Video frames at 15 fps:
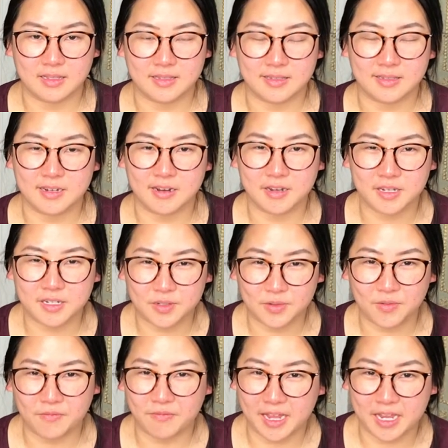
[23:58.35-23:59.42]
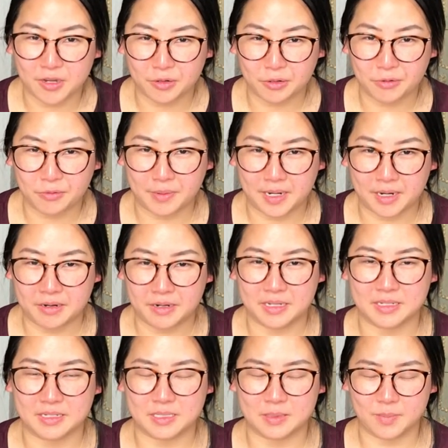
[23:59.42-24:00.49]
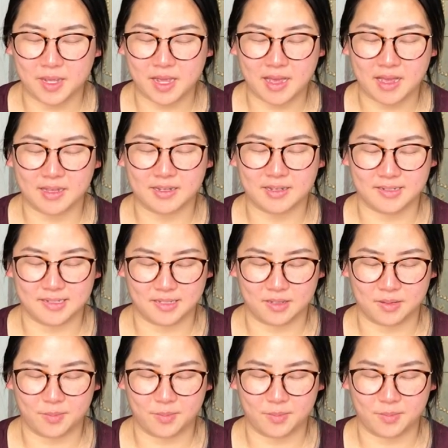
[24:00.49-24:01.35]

starting to invite your awareness back into the